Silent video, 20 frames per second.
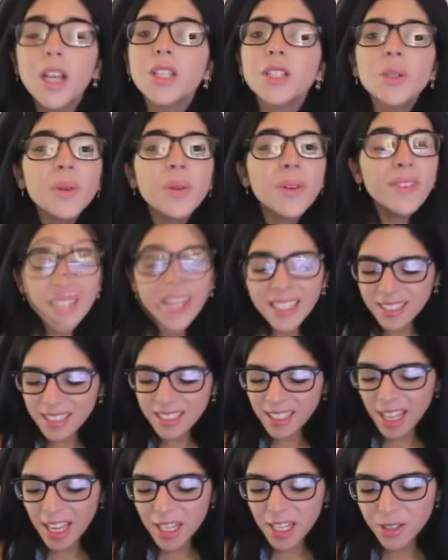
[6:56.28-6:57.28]
we have a nice
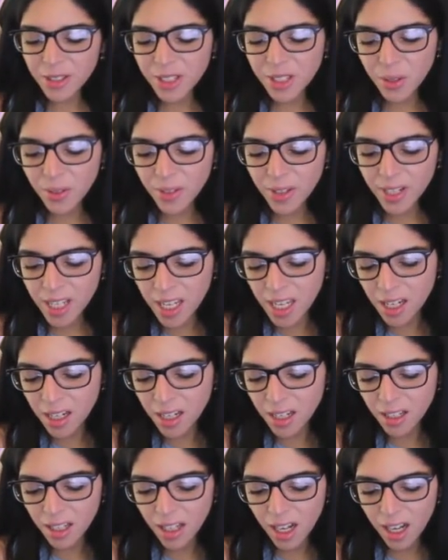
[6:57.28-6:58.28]
little entrance over
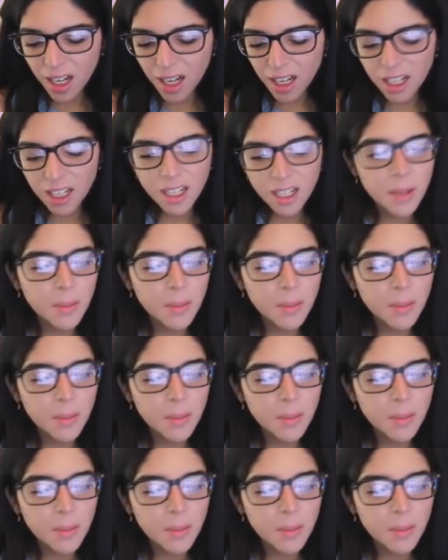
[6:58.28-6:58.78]
here. Um,